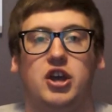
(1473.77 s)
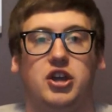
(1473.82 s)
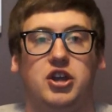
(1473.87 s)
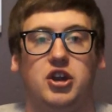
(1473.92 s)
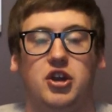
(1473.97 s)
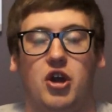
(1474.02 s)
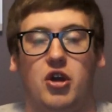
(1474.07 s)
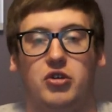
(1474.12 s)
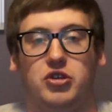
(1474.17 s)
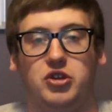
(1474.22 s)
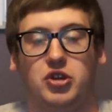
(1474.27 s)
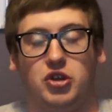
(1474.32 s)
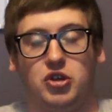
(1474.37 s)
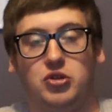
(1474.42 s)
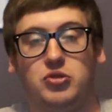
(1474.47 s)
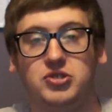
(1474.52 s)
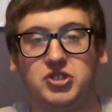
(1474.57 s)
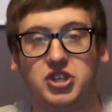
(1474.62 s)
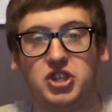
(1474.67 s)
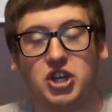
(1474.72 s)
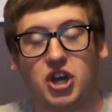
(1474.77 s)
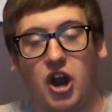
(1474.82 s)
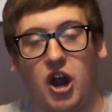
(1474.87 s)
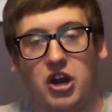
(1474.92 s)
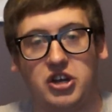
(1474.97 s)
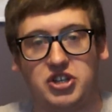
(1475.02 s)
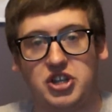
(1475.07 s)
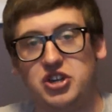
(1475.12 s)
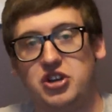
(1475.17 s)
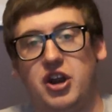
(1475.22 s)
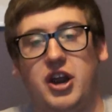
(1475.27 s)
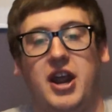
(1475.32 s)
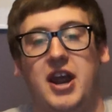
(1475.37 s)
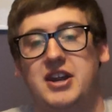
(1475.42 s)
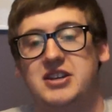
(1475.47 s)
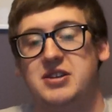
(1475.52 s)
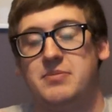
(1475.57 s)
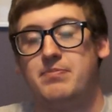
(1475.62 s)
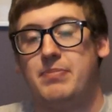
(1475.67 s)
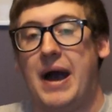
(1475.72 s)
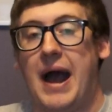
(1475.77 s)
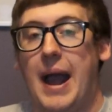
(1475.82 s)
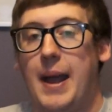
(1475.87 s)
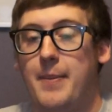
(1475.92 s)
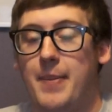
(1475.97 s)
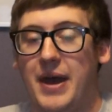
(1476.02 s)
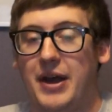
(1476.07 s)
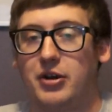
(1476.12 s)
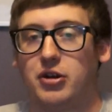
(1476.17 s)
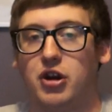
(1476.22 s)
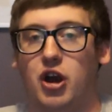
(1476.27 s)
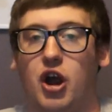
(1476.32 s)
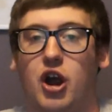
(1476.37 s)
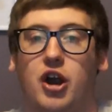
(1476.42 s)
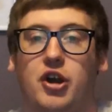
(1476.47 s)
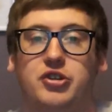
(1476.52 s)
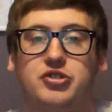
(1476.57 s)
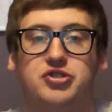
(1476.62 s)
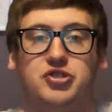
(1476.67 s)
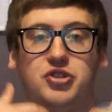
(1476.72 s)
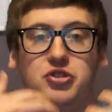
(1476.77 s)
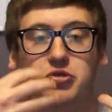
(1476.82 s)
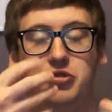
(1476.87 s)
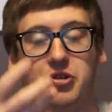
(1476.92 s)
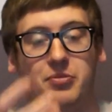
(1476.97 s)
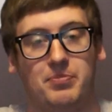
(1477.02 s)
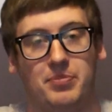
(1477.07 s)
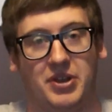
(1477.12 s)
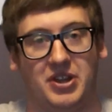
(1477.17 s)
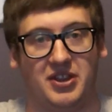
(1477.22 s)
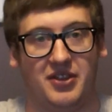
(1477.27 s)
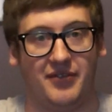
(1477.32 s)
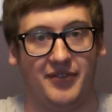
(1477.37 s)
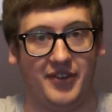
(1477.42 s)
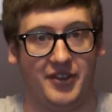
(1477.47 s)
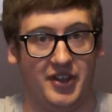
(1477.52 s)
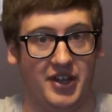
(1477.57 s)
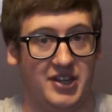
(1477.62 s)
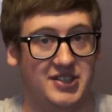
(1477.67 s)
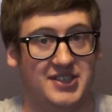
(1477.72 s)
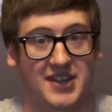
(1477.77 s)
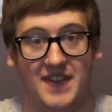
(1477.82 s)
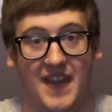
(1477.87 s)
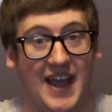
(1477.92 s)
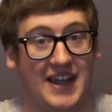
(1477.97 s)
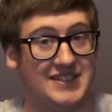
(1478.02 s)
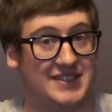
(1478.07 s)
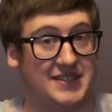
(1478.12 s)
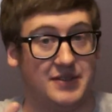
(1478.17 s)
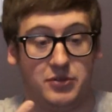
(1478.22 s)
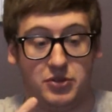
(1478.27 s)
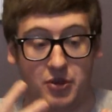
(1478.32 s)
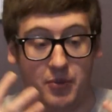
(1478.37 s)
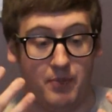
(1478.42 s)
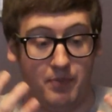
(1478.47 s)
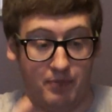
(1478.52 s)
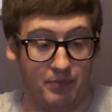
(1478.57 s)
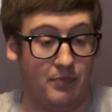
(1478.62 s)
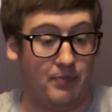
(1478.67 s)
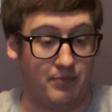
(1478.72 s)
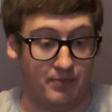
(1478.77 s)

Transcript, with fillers: you know you're using the cards in your hand to buy better cards so you can beat the villains and that's the